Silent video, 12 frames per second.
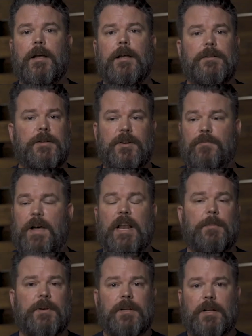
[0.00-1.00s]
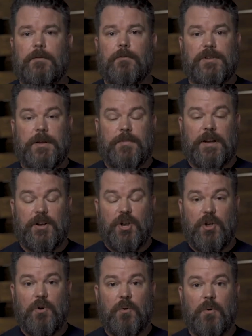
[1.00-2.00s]
to develop and deliver something
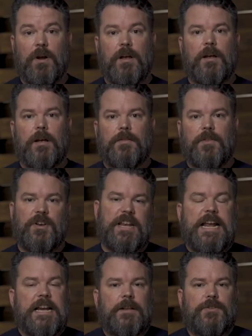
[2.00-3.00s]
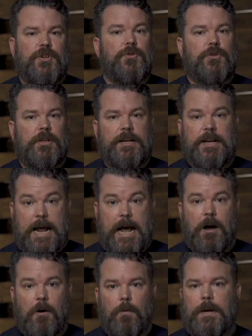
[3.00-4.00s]
new, the need is usually
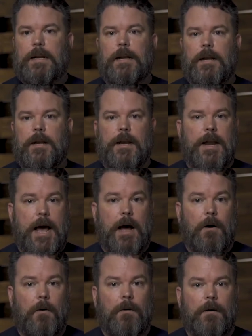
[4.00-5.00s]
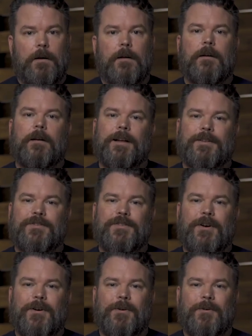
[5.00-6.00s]
now. We need it now. And
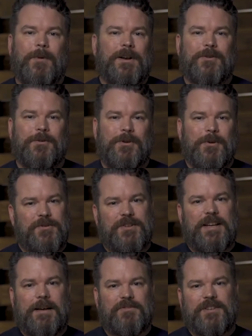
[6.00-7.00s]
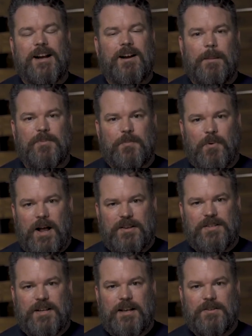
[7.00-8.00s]
so when you use a DevSecOps
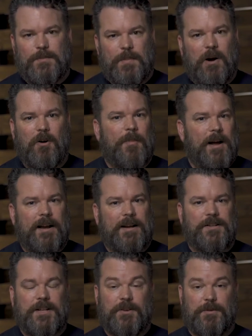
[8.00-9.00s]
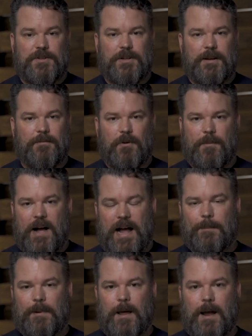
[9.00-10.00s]
process powered by a continuous delivery
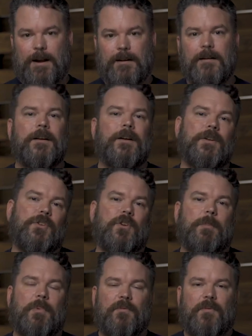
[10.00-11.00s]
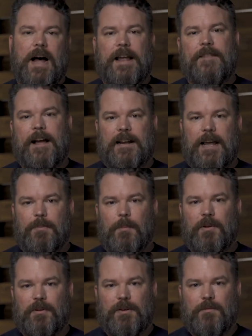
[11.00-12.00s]
pipeline, you can provide that
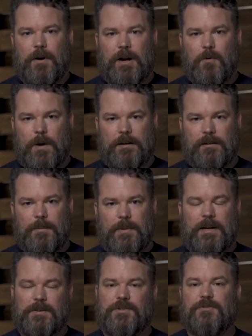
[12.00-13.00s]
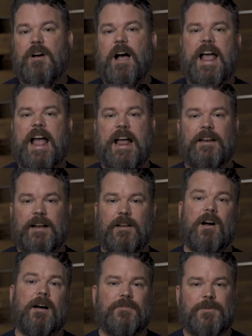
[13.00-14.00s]
capability very quickly because you're not handing it
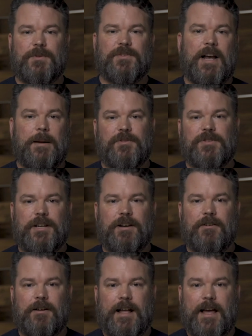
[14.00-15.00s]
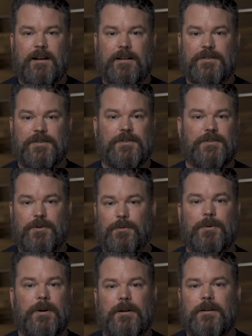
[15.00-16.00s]
off to a cybersecurity analyst to
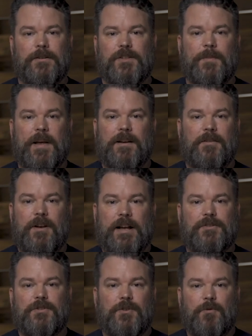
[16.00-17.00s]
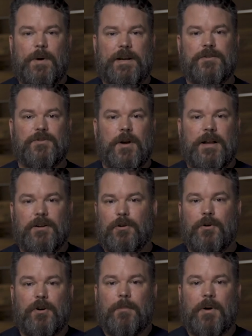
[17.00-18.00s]
spend the next 2 weeks trying to
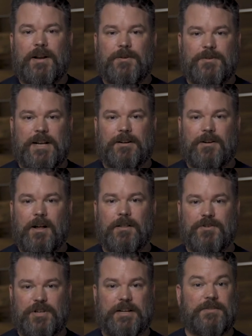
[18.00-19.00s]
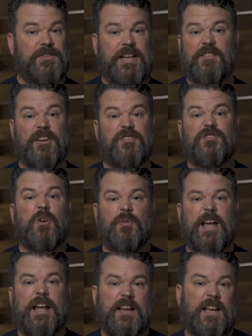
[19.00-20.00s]
learn a brand new technology and say that it's
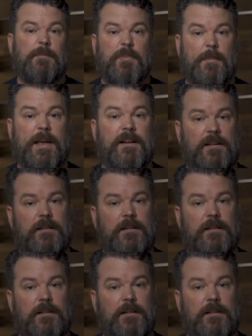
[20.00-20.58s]
okay to implement.